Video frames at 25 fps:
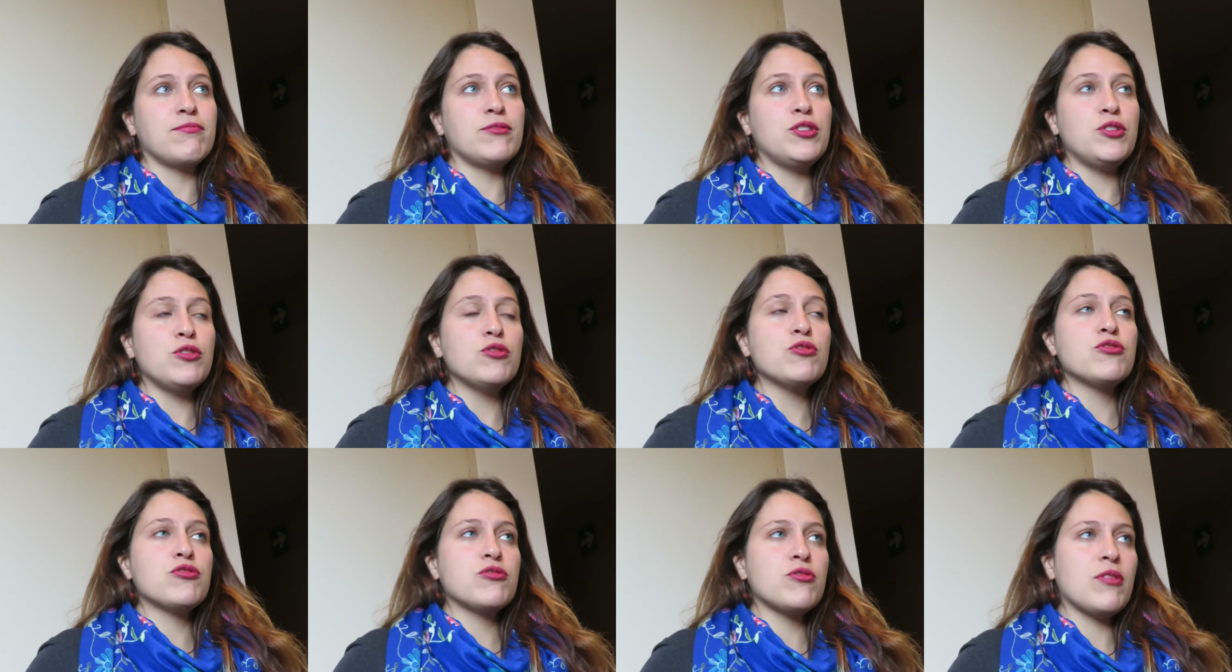
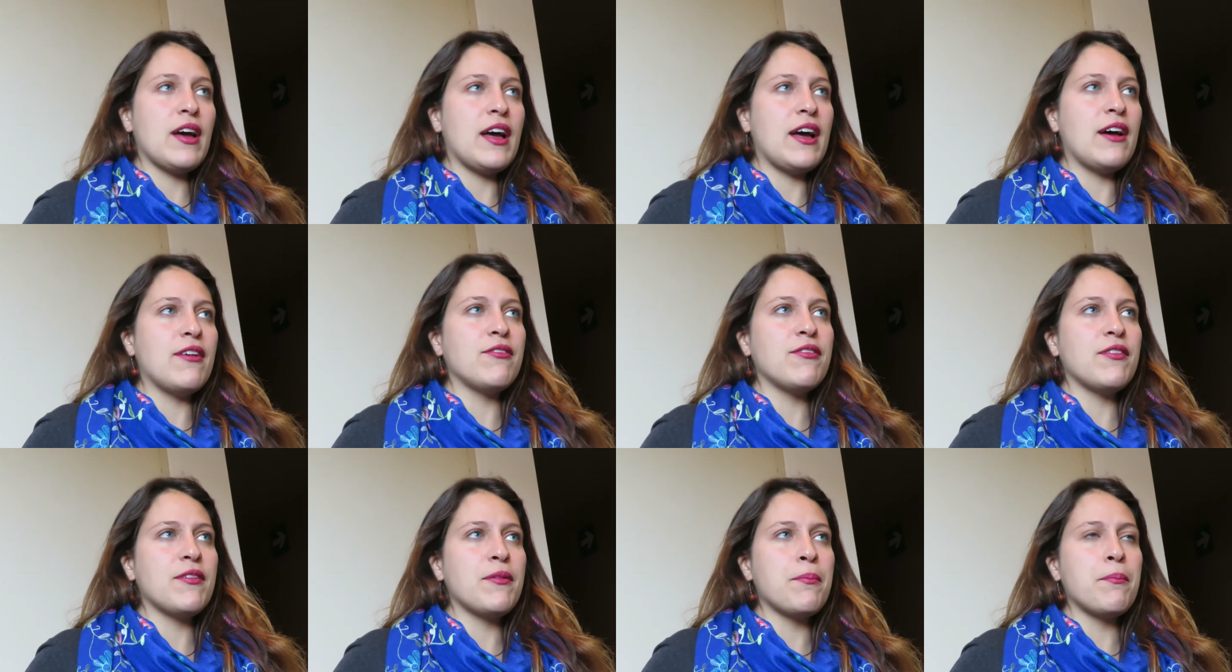used to
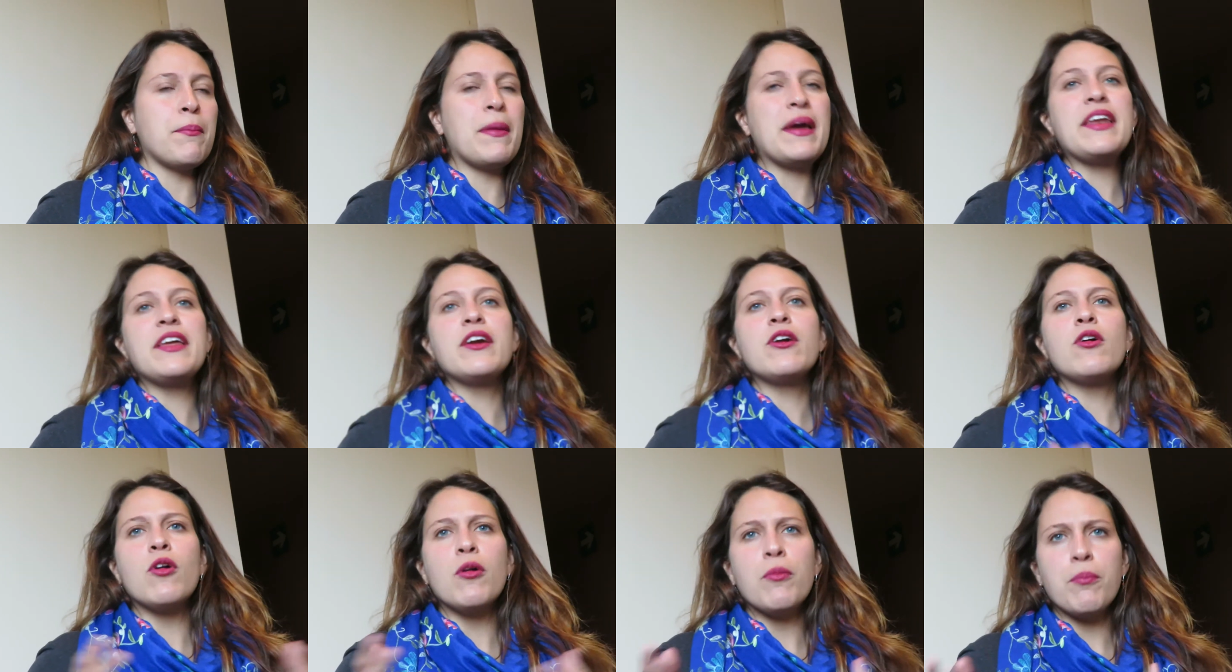have
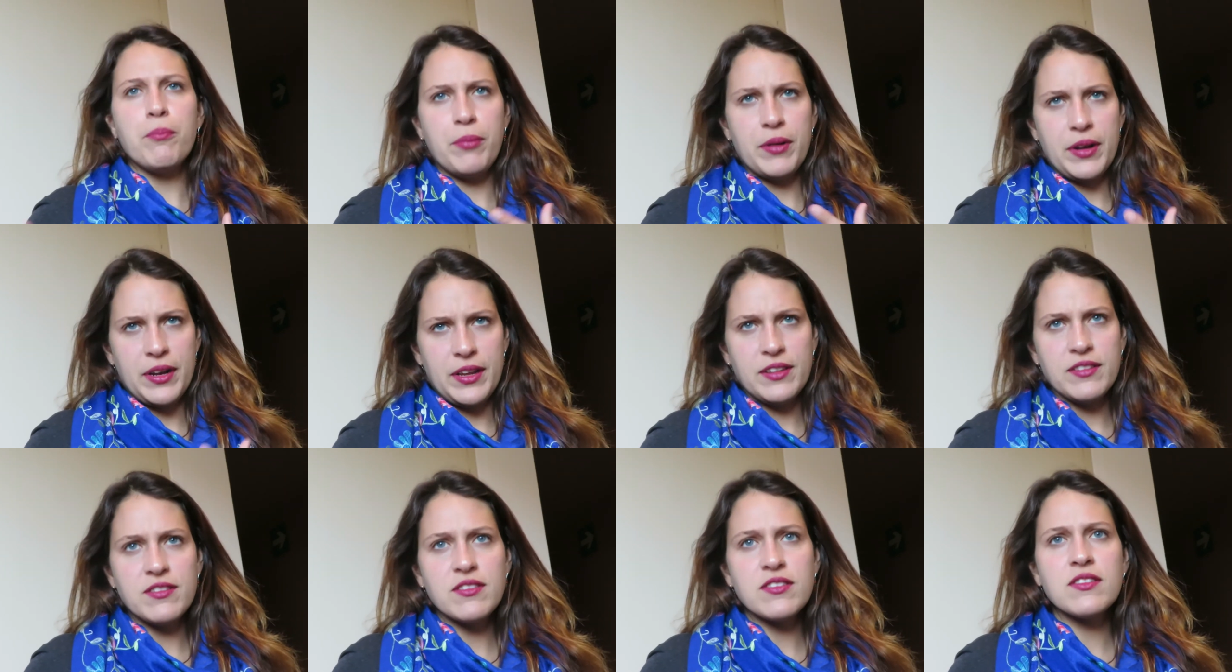many
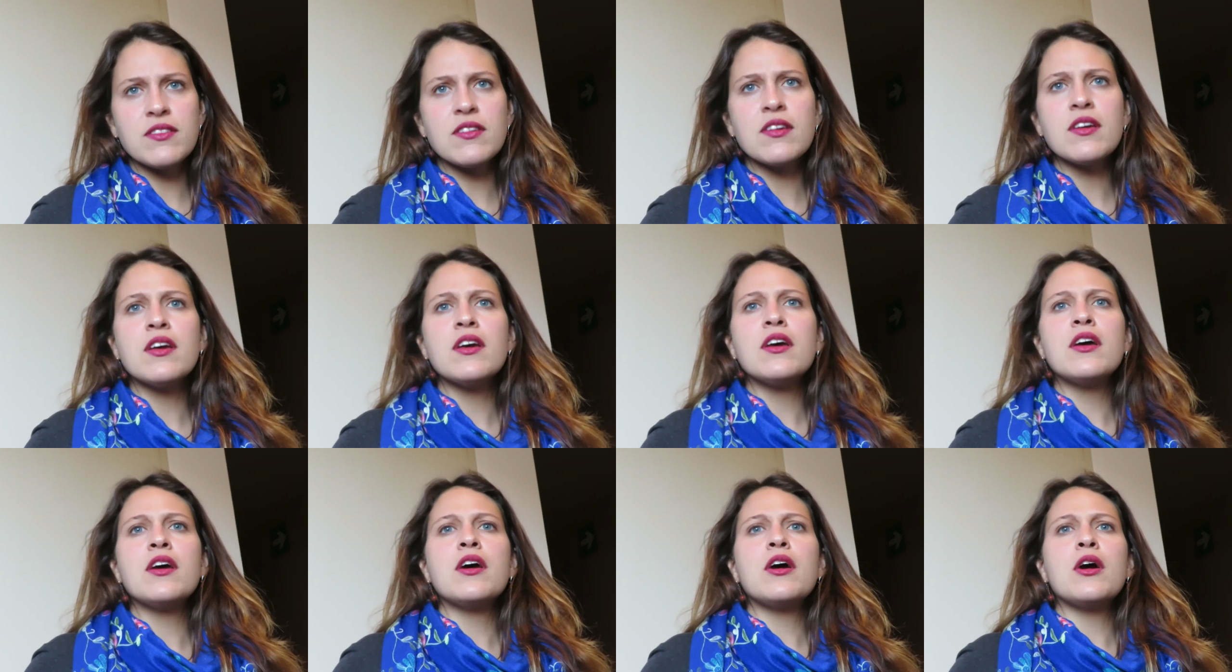components.
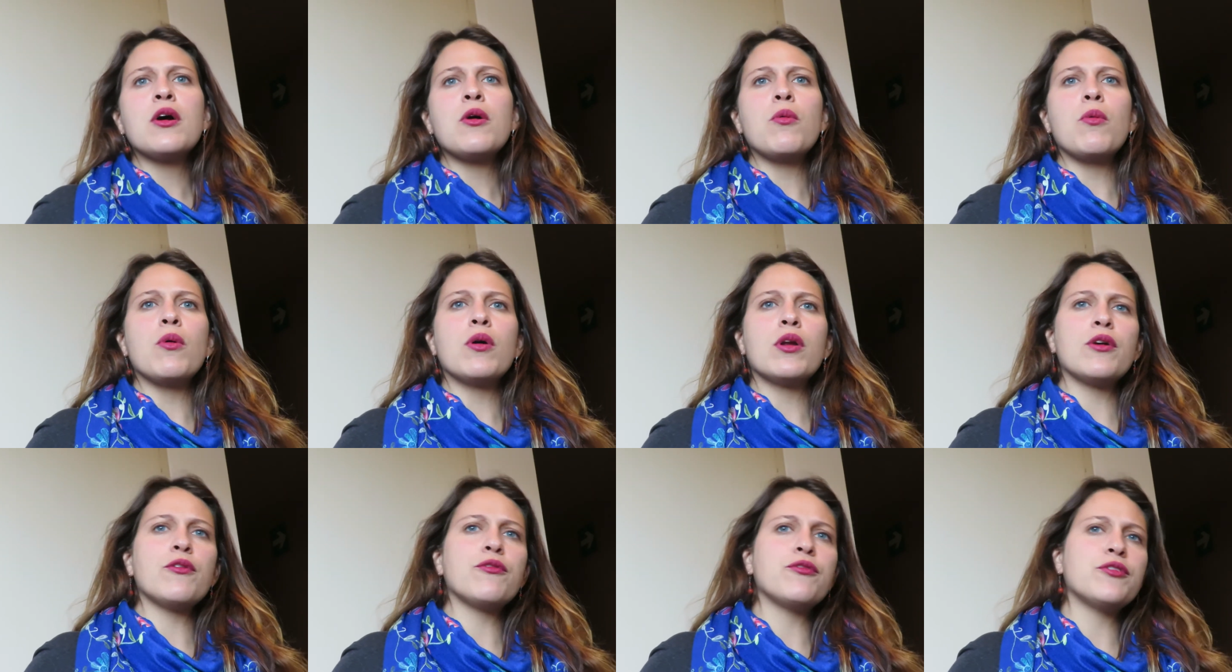
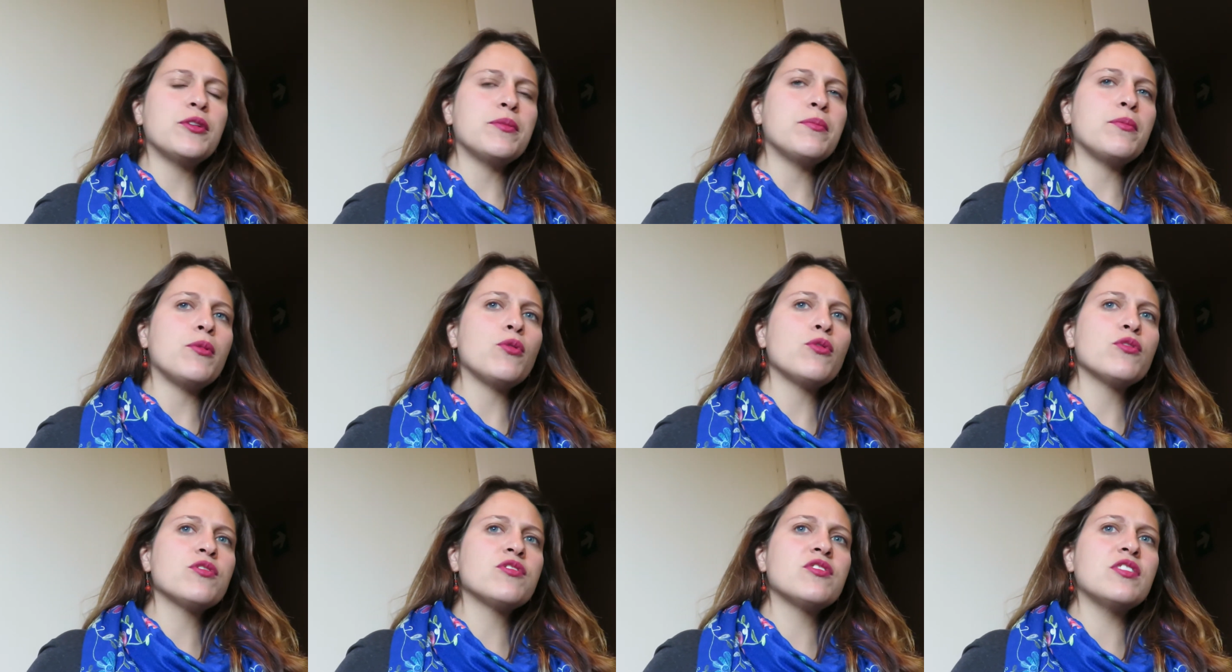One of the
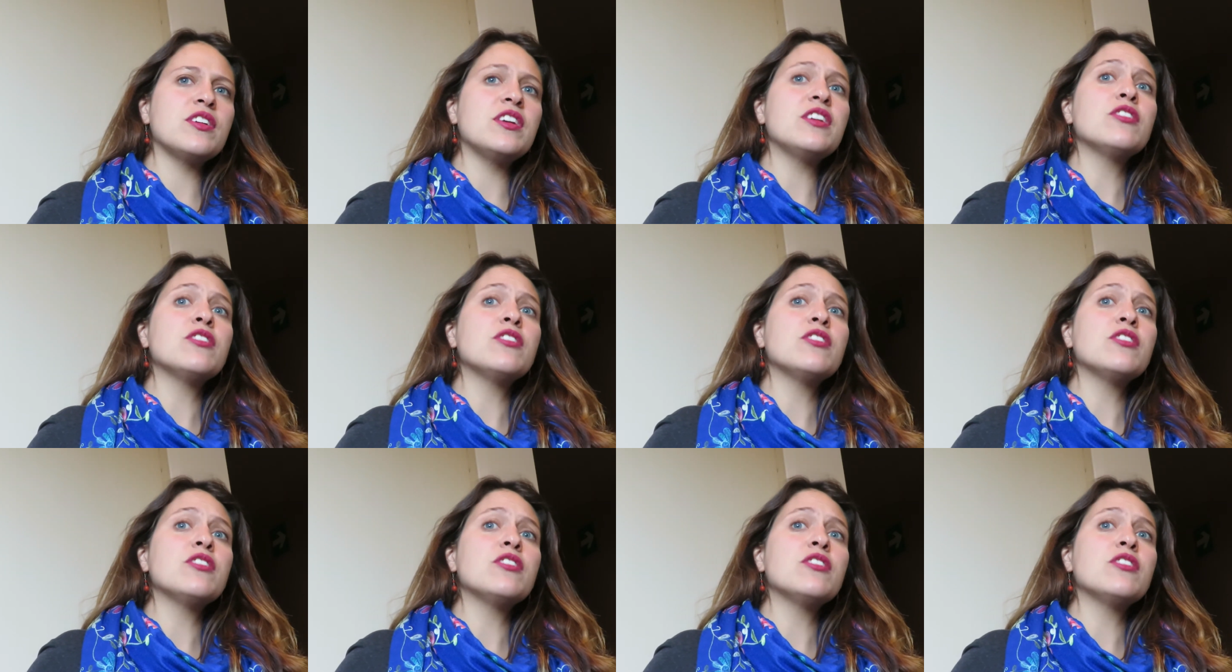most